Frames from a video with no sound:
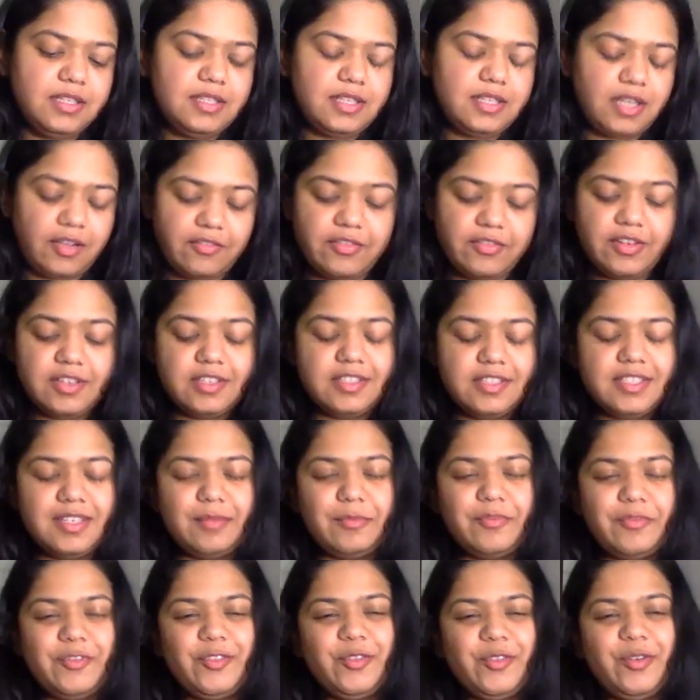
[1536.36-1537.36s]
Definitely,
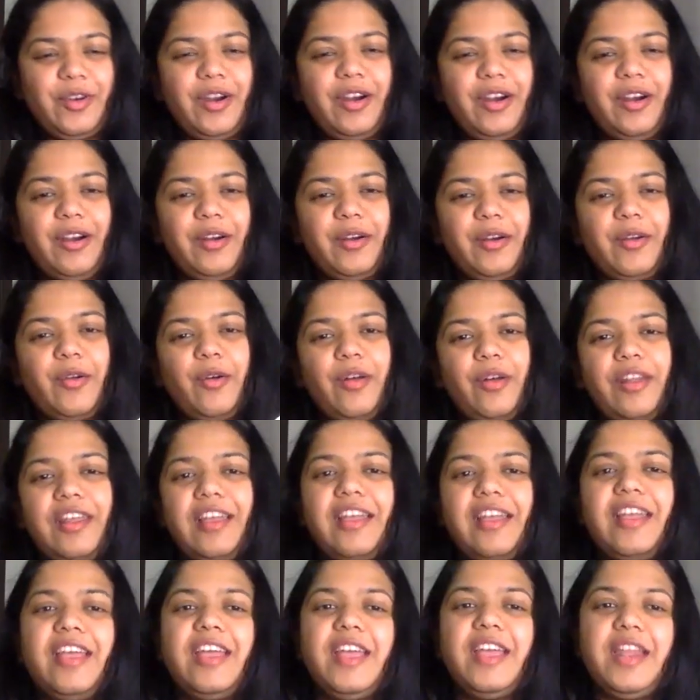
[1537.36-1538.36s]
some of you are
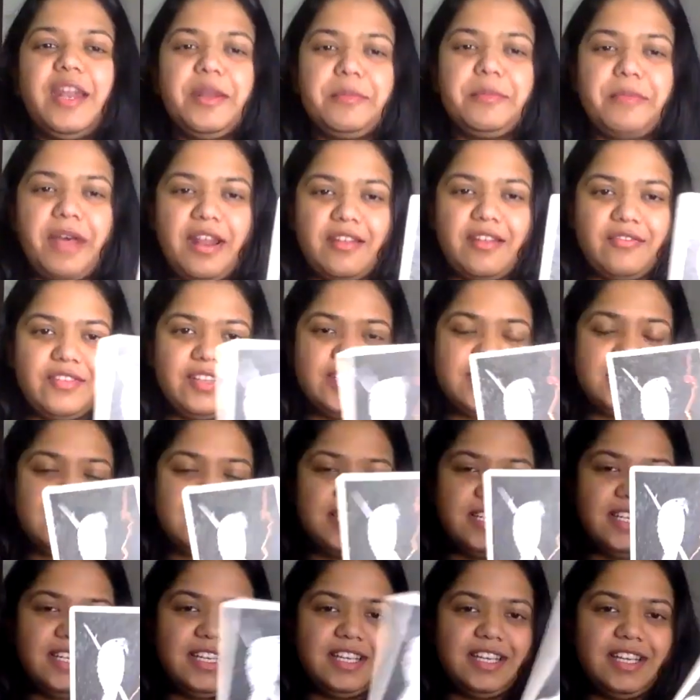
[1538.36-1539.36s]
calling in and
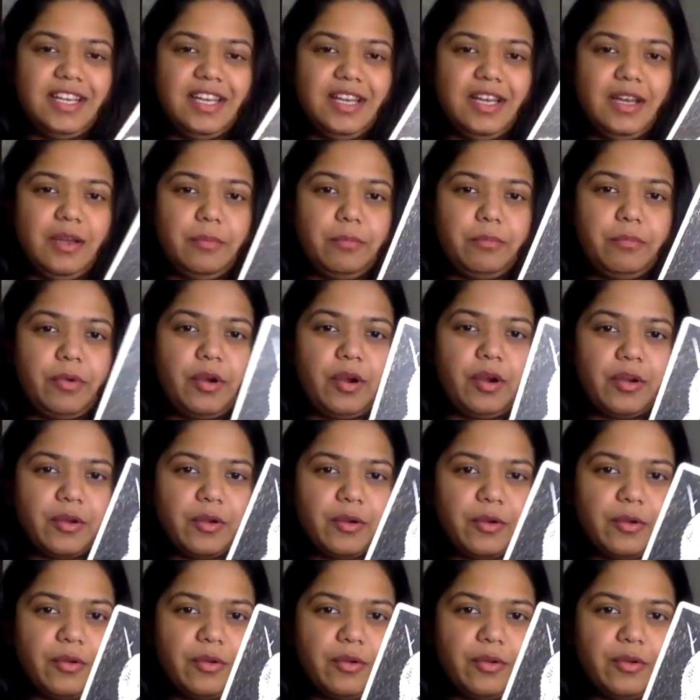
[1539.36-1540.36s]
manifesting a
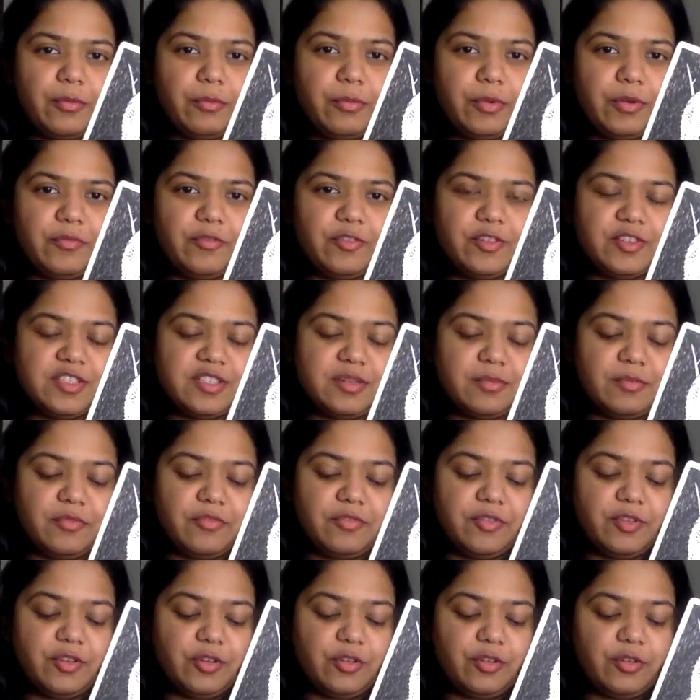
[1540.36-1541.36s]
partner, but for some
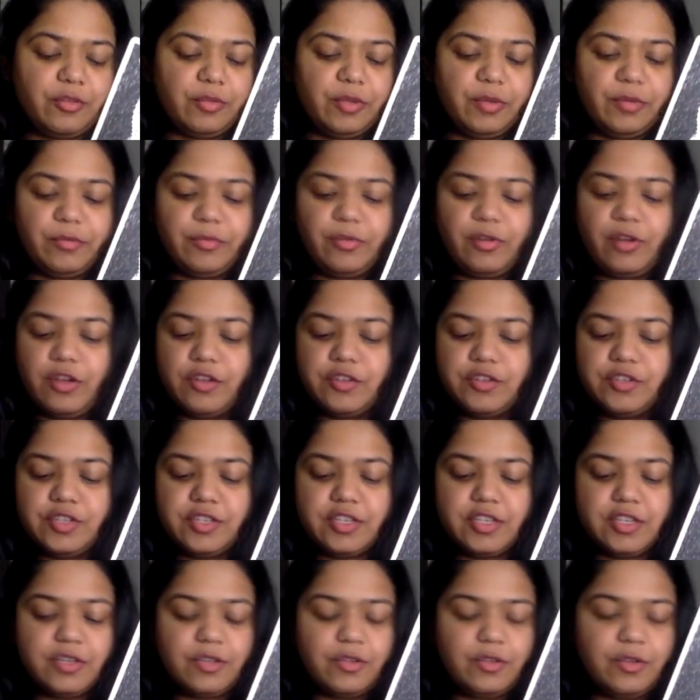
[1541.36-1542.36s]
of you, it could be a
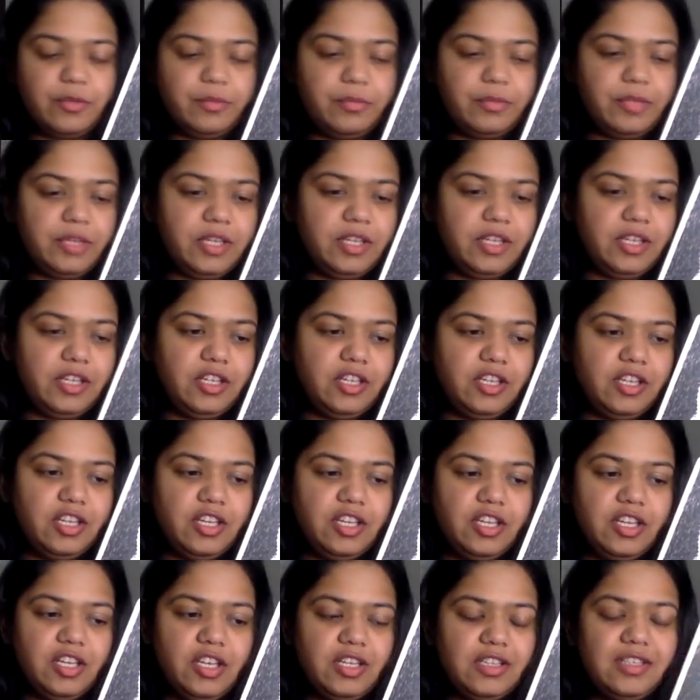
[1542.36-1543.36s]
project. It could be
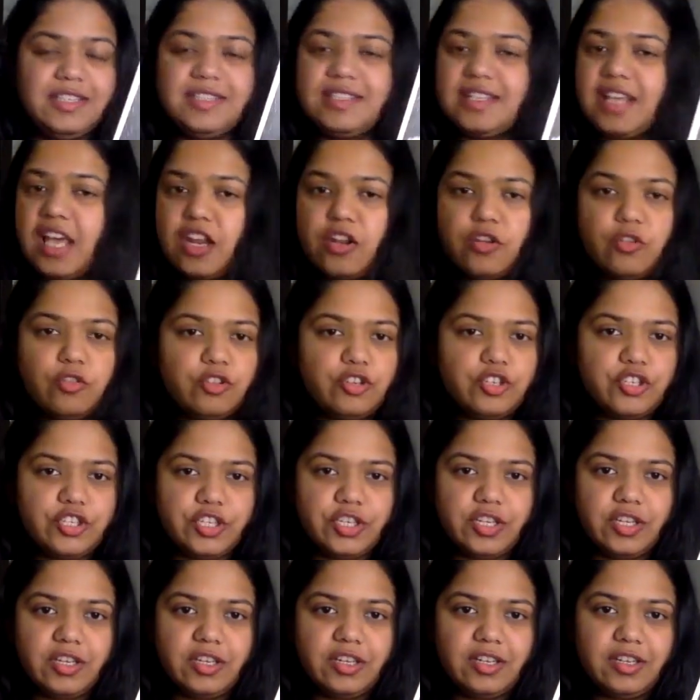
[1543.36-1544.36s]
this
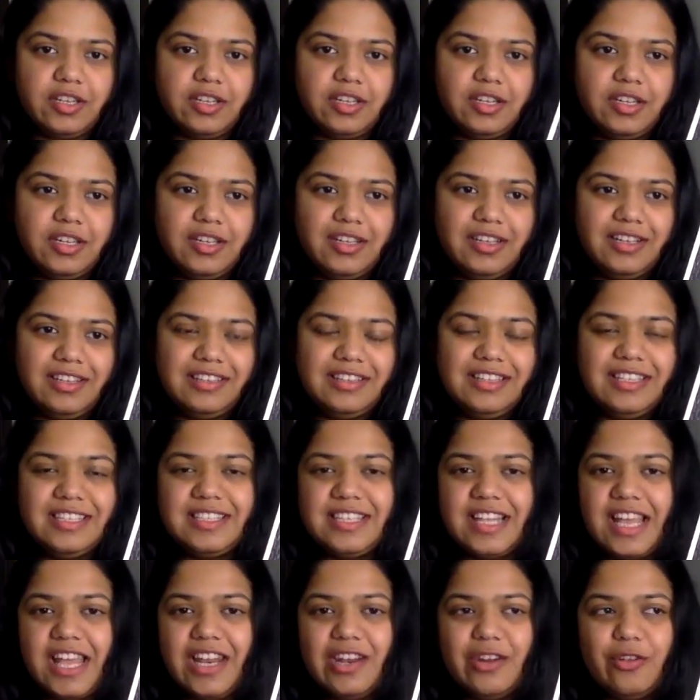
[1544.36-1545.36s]
energy.
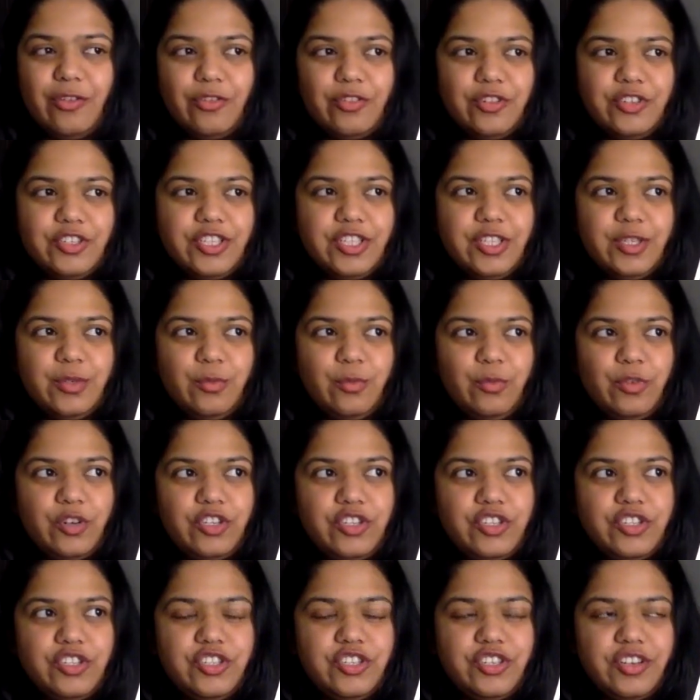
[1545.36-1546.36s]
This energy
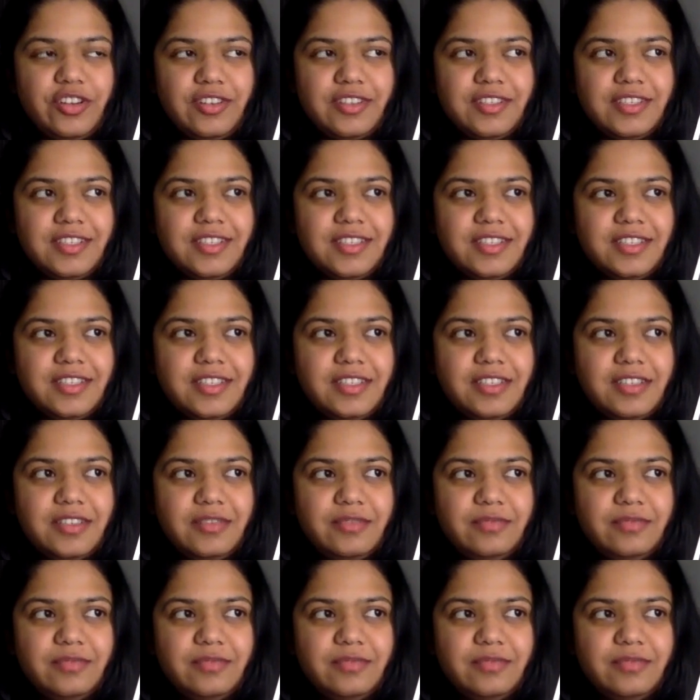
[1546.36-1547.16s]
would just